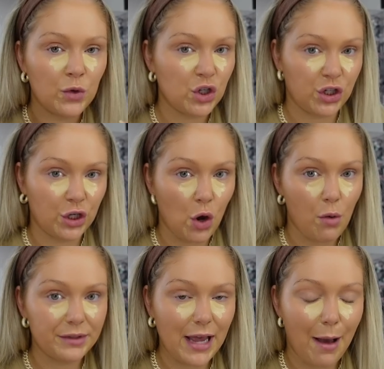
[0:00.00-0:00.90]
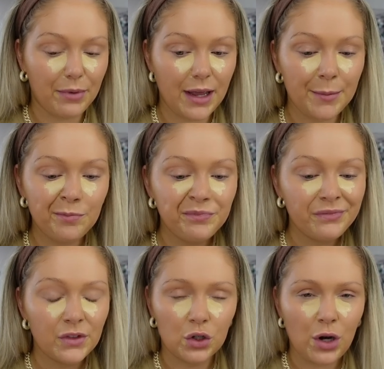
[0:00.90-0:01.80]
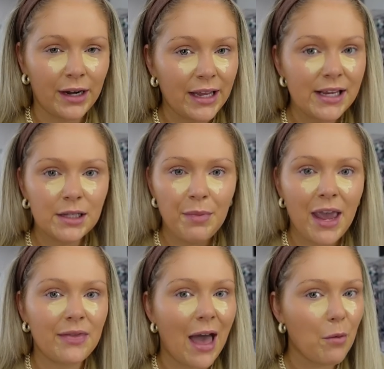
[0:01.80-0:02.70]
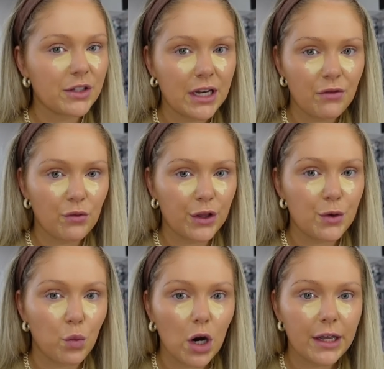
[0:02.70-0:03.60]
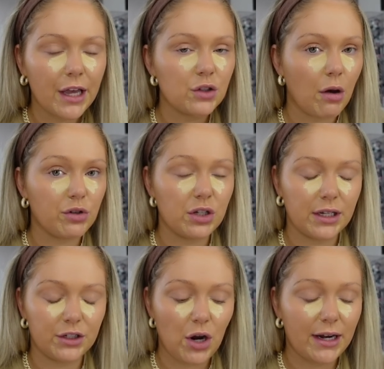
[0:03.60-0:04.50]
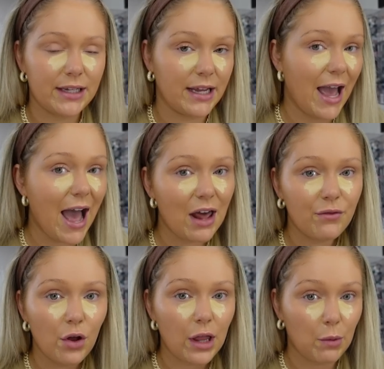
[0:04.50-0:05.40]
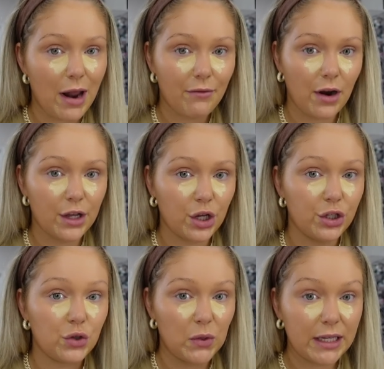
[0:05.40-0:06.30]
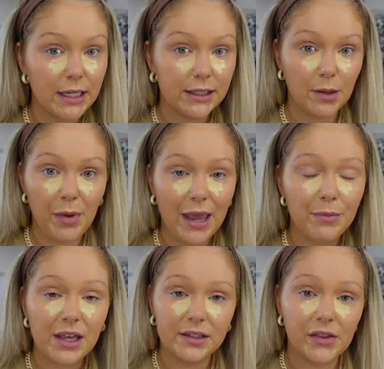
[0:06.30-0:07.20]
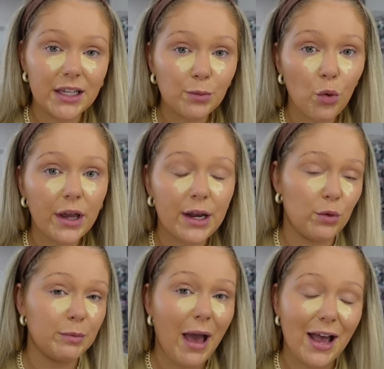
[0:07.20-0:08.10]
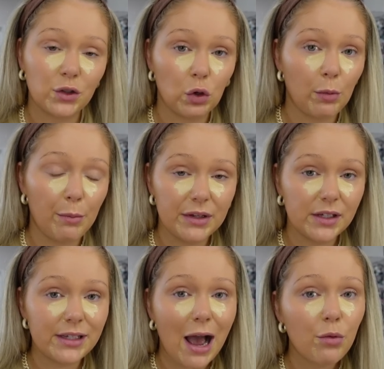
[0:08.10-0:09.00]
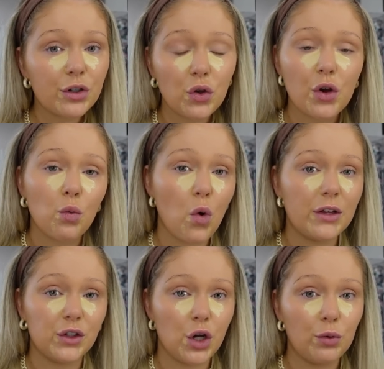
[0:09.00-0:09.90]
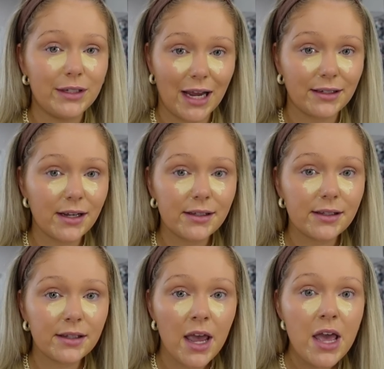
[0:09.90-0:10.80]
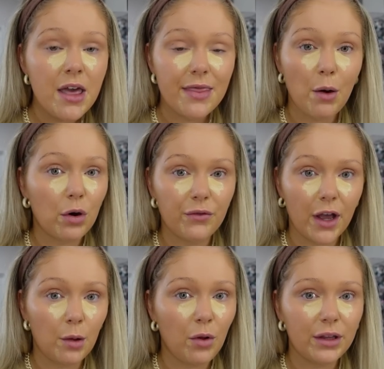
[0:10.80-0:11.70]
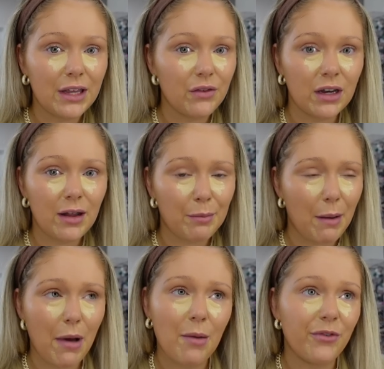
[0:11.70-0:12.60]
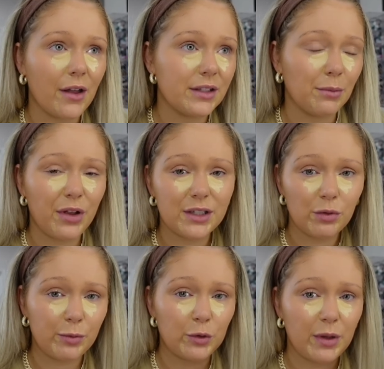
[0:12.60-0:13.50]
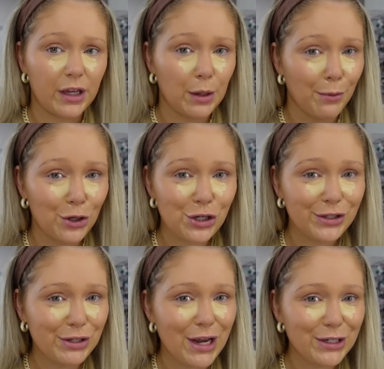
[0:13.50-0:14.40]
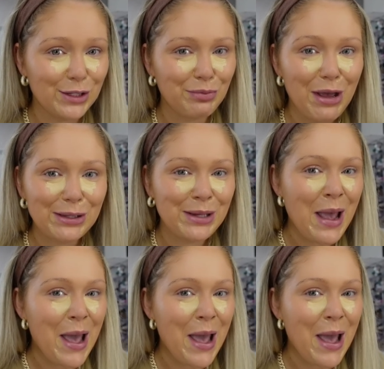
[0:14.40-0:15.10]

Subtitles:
we just didn't know what was happening to try and ease the pain. That wasn't even really working. So I was just like trying to take Advil, like whatever I could to ease the pain, because at this point it was past normal business hours. So there was no dentists that were available. Even like my mom found some place that was supposed to be like an emergency dentist place